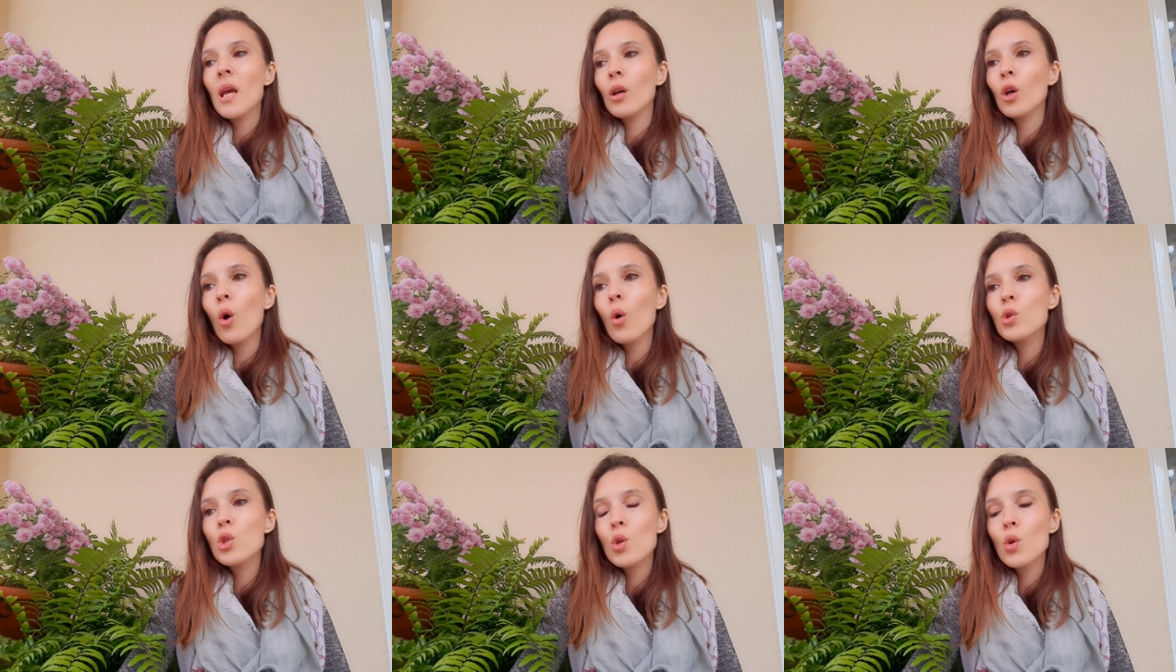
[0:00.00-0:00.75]

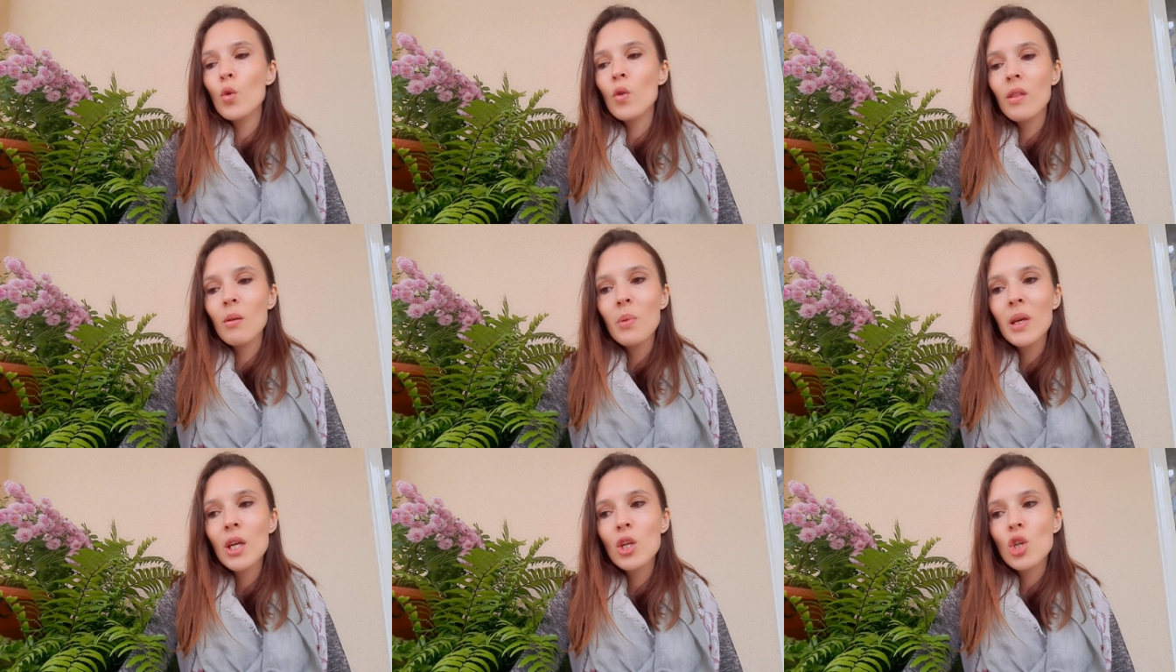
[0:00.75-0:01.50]
go to the
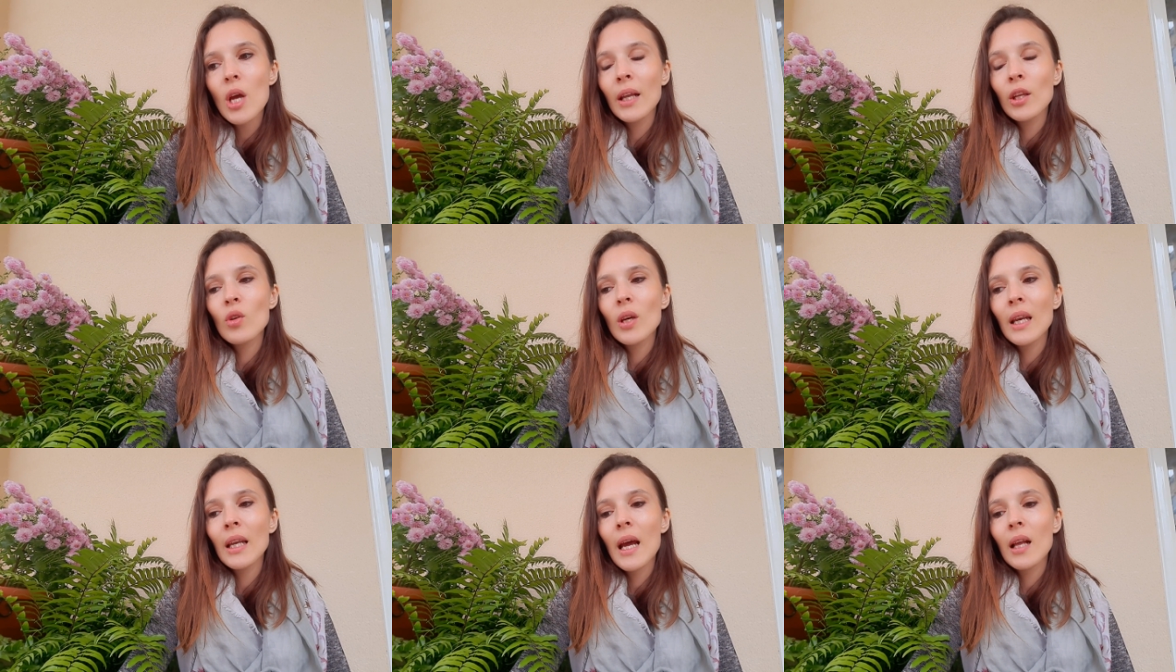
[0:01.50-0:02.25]
beach and you
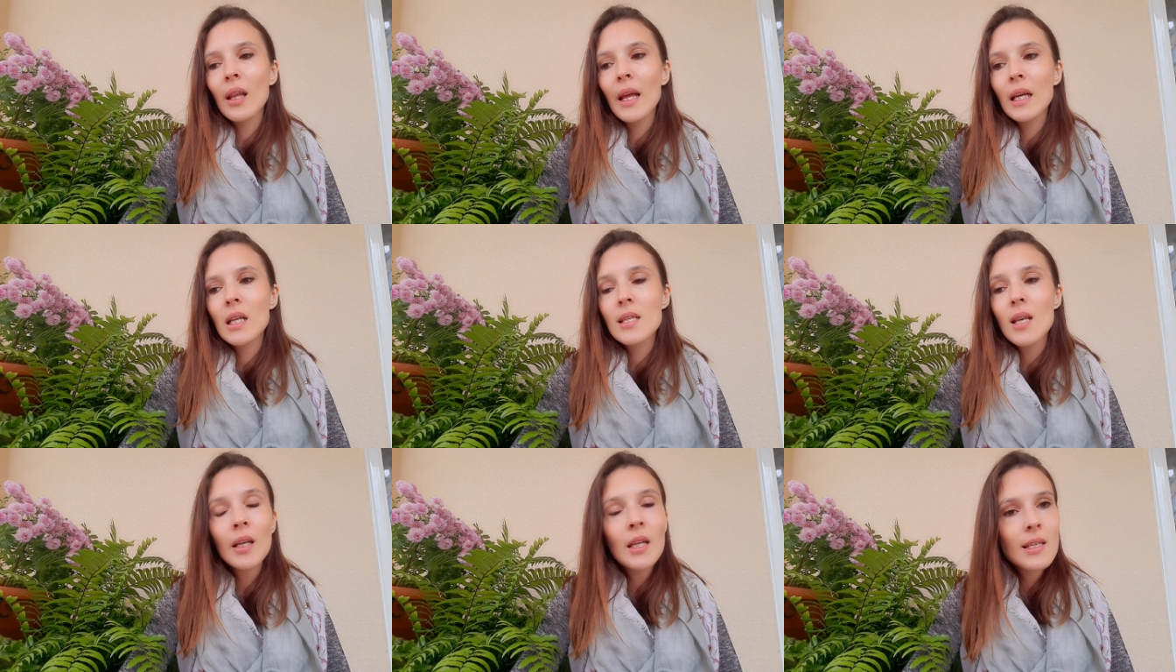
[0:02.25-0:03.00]
can get like
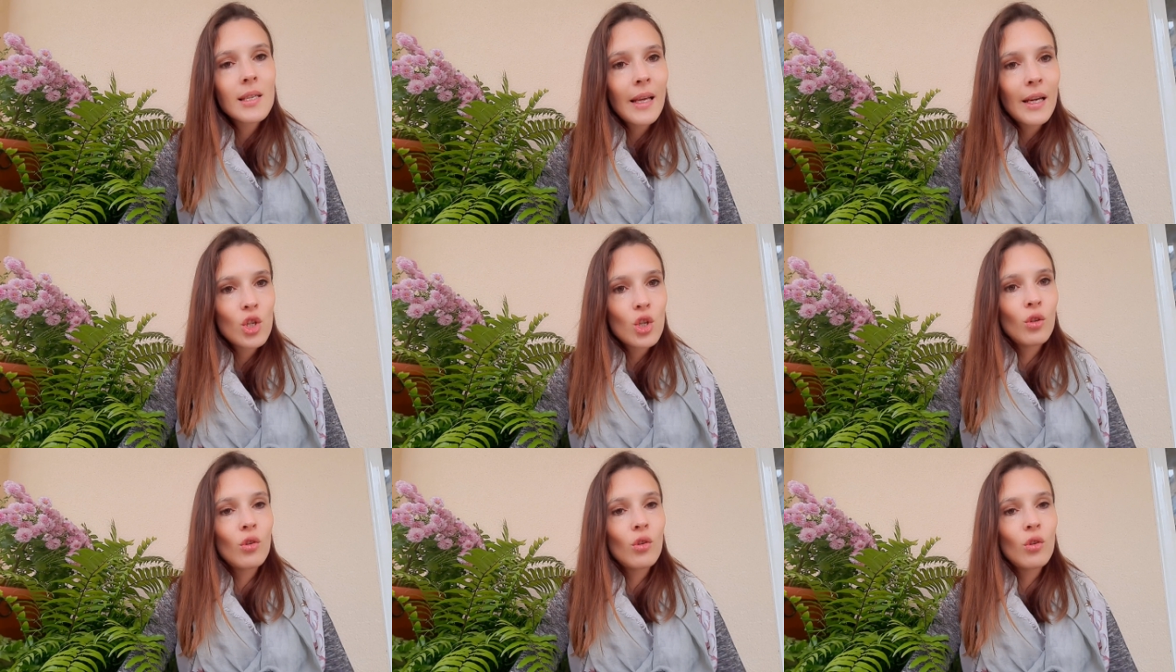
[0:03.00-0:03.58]
sun insulation,